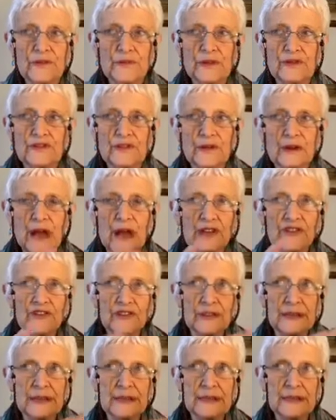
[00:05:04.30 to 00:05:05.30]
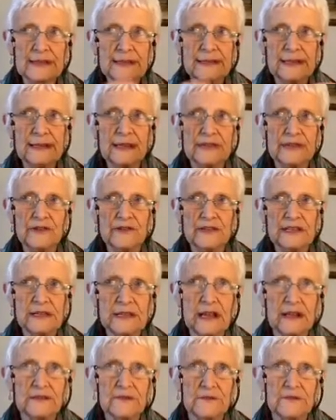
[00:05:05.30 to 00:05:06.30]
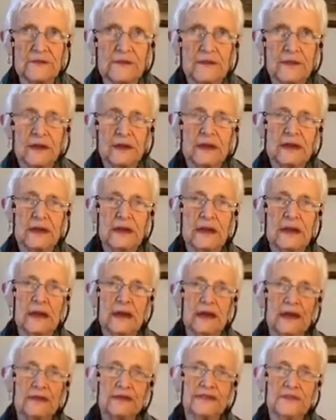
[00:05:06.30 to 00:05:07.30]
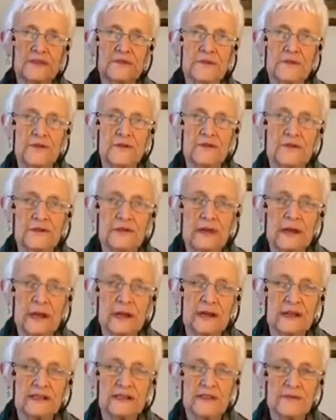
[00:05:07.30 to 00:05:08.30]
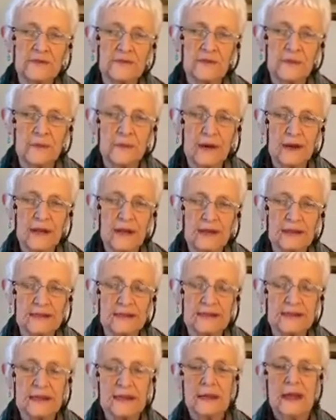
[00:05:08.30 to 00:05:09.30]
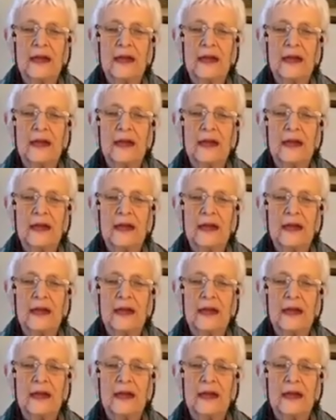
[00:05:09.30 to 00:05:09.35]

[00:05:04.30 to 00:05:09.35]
that you're actually seeing yourself in a different place,